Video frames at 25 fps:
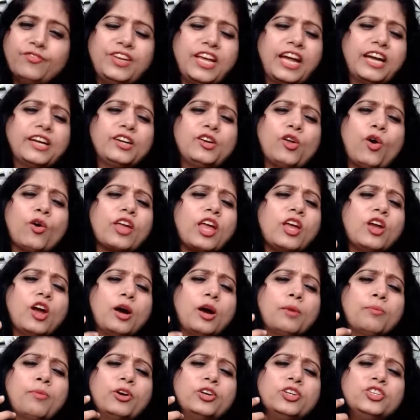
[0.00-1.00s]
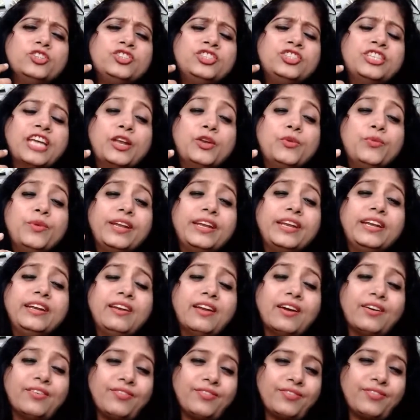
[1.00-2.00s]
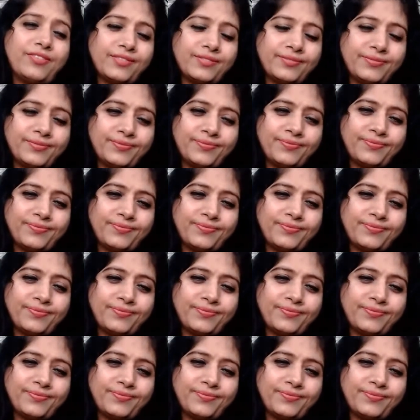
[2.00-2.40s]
We are talking about genuine love